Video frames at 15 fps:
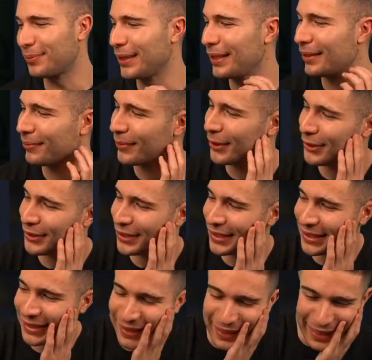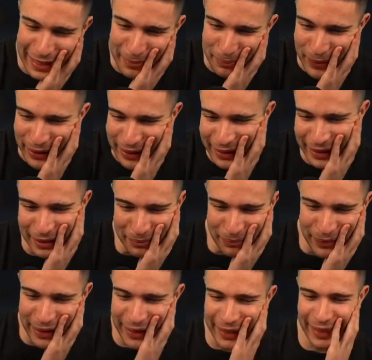Be the most epic
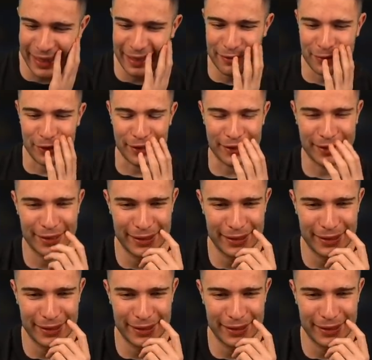comeback ever.